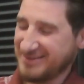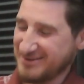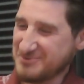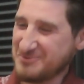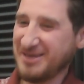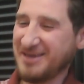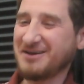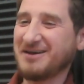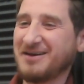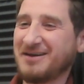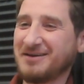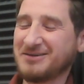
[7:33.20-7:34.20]

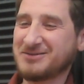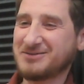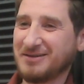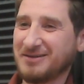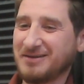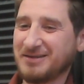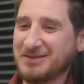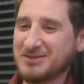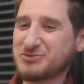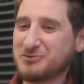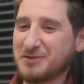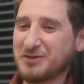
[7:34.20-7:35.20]
It
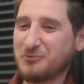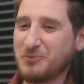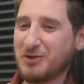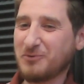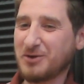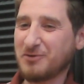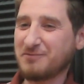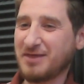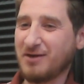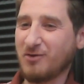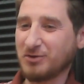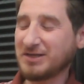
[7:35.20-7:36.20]
is true that we're one of
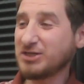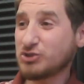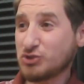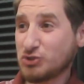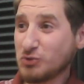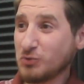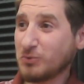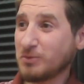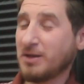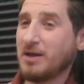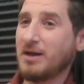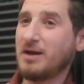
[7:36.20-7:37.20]
the only two
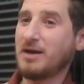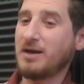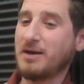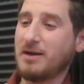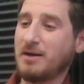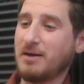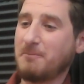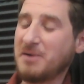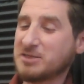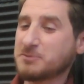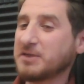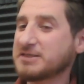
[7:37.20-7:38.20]

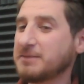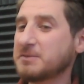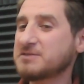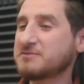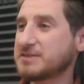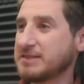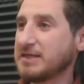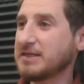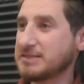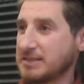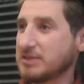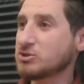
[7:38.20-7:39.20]
passport acceptance
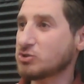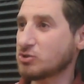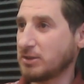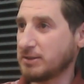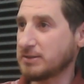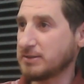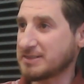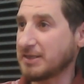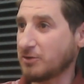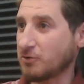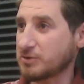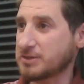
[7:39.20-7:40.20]
facilities in
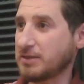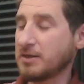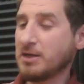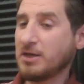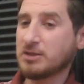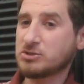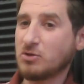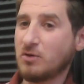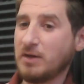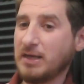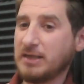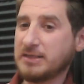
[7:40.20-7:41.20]
Santa Rosa. So
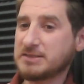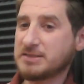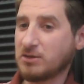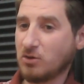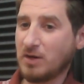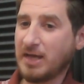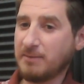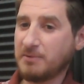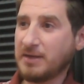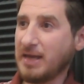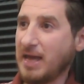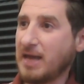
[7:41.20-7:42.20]
it is the law
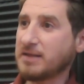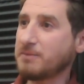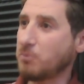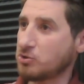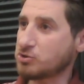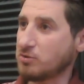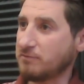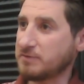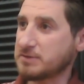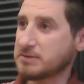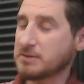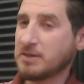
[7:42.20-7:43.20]
library and the post
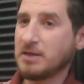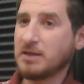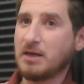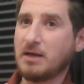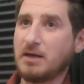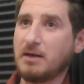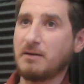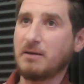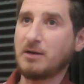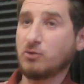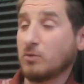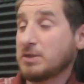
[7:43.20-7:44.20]
office.
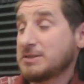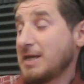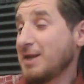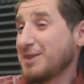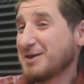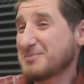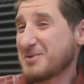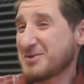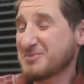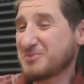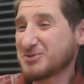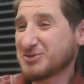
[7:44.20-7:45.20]
I don't want to say anything about
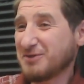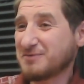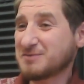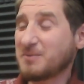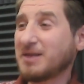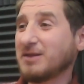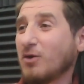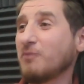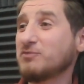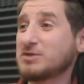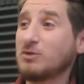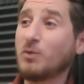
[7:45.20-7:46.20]
the post office, but
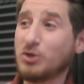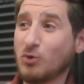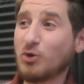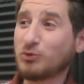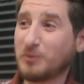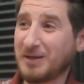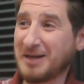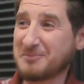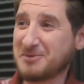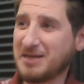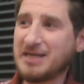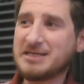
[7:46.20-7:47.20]
obviously when you go to a
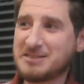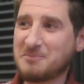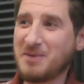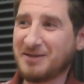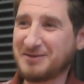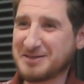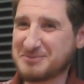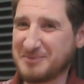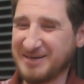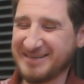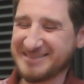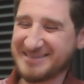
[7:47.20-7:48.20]
library, it's a better
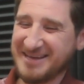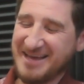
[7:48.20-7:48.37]
experience.